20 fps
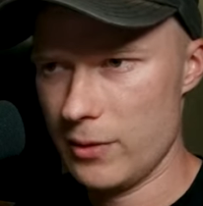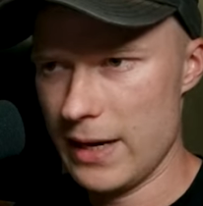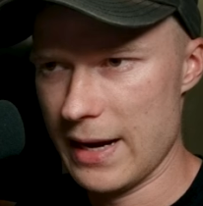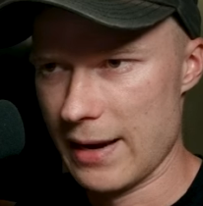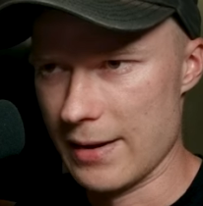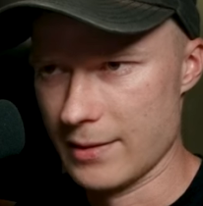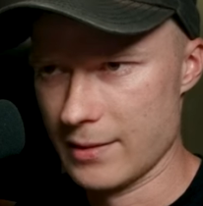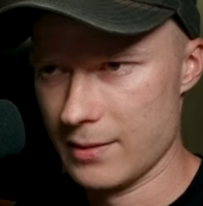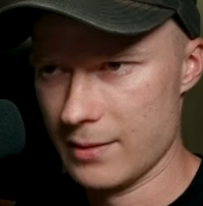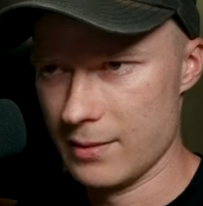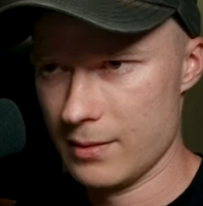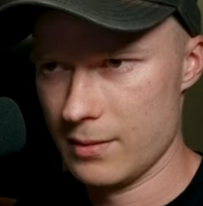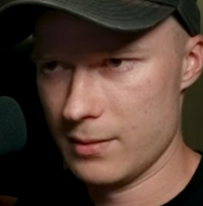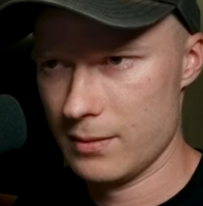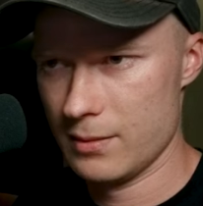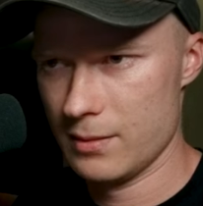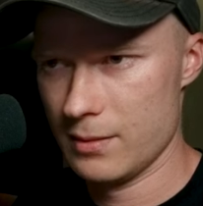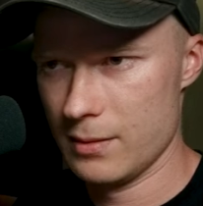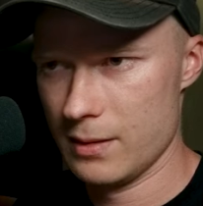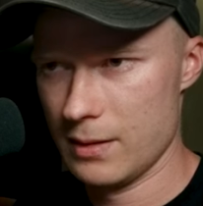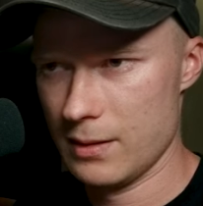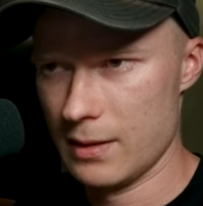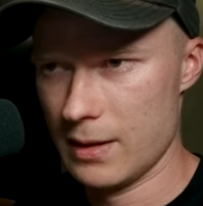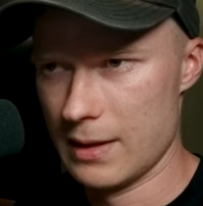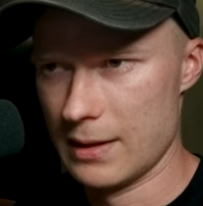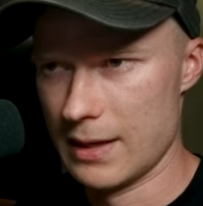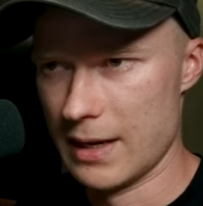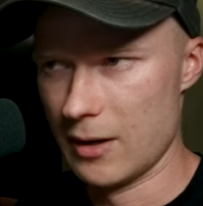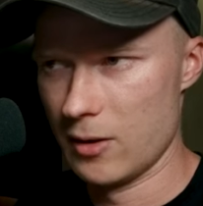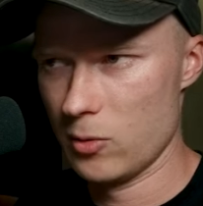create.
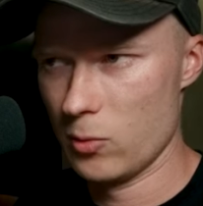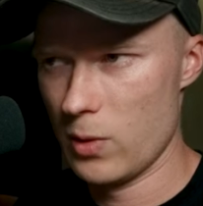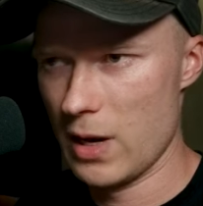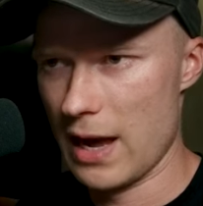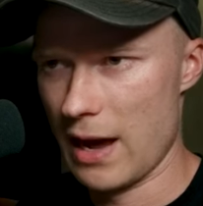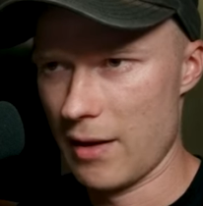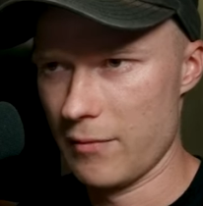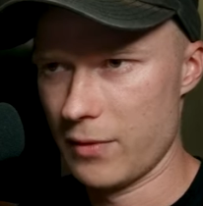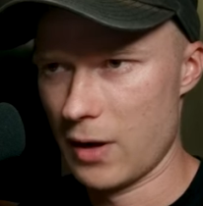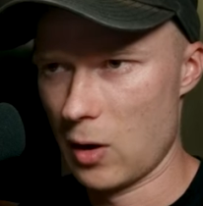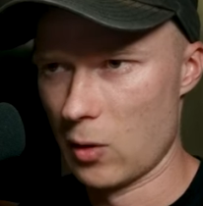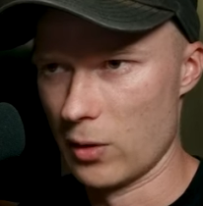And there we have